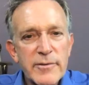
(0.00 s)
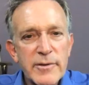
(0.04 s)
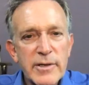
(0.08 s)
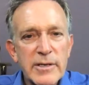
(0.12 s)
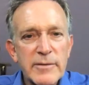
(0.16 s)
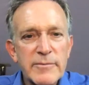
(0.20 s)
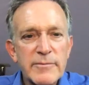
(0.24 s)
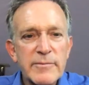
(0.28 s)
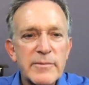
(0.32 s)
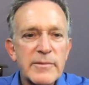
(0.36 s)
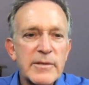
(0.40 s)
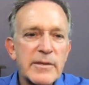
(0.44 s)

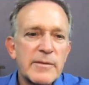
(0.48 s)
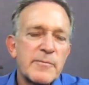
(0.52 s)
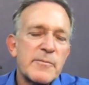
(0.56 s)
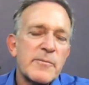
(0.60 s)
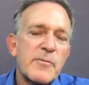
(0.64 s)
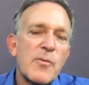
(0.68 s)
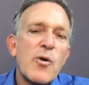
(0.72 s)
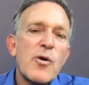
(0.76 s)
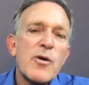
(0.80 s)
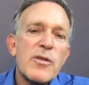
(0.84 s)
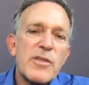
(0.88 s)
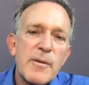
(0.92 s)
well,
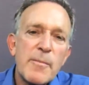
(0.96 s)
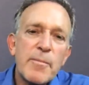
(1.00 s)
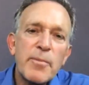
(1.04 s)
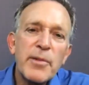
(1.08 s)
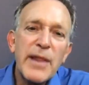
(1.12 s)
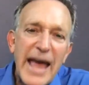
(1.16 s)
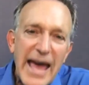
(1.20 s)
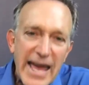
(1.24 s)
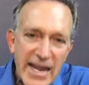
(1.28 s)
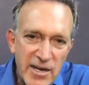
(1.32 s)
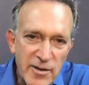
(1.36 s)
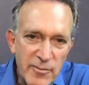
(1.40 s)
more the
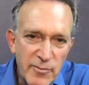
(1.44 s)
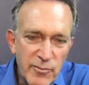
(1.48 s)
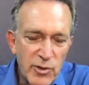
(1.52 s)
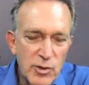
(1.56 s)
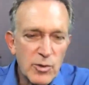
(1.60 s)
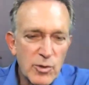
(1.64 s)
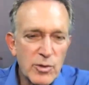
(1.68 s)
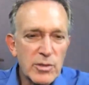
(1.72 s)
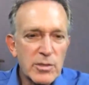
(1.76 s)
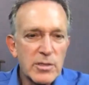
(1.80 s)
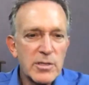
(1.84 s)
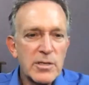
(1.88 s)
platinum
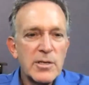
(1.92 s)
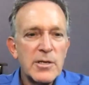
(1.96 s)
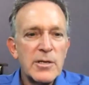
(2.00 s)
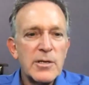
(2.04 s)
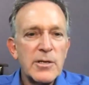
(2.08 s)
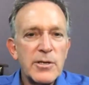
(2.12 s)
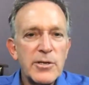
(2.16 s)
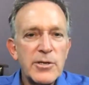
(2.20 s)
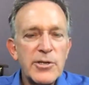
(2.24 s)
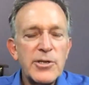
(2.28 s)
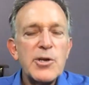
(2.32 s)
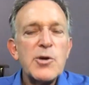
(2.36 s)
rule
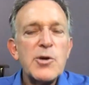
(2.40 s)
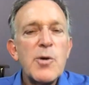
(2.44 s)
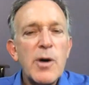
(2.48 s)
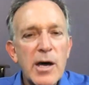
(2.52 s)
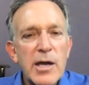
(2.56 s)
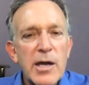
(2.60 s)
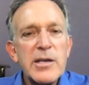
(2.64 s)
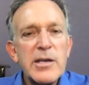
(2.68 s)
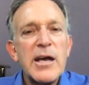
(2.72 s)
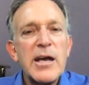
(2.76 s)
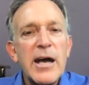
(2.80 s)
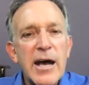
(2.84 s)
do yeah.
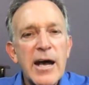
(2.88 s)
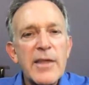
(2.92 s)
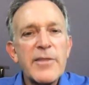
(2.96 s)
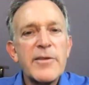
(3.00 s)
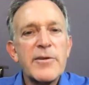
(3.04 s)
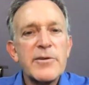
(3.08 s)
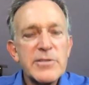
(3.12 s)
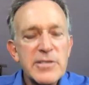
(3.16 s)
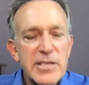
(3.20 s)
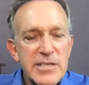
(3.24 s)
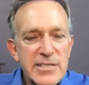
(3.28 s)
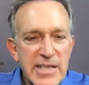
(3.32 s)
unto
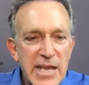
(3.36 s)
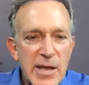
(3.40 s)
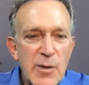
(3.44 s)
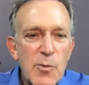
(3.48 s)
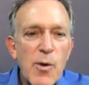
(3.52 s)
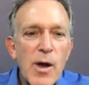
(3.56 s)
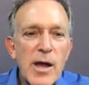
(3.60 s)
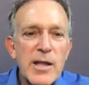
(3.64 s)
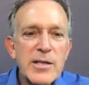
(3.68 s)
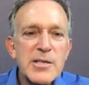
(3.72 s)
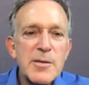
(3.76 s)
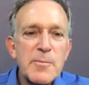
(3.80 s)
others as they
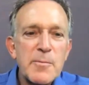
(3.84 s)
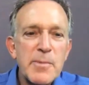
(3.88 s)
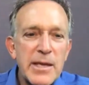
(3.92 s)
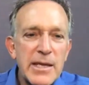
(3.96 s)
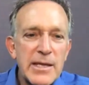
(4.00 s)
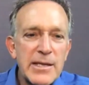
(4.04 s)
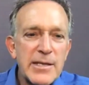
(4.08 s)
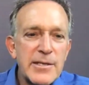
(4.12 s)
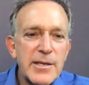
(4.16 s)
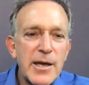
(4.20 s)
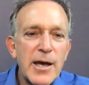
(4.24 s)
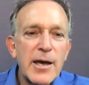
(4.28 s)
want to
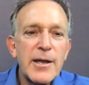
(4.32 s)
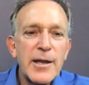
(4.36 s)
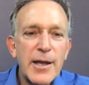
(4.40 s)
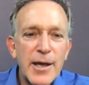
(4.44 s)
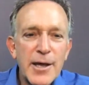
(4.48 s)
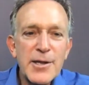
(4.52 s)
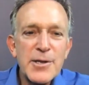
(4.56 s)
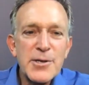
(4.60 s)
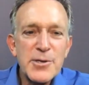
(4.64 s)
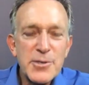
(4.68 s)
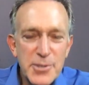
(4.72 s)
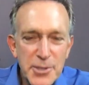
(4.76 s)
be done
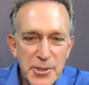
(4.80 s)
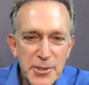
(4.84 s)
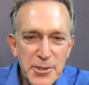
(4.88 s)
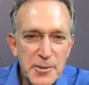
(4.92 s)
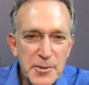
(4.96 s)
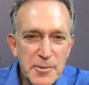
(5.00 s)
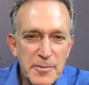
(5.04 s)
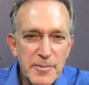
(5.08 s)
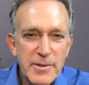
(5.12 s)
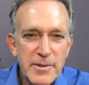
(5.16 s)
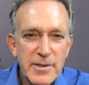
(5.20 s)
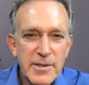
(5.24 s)

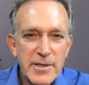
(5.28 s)
unto.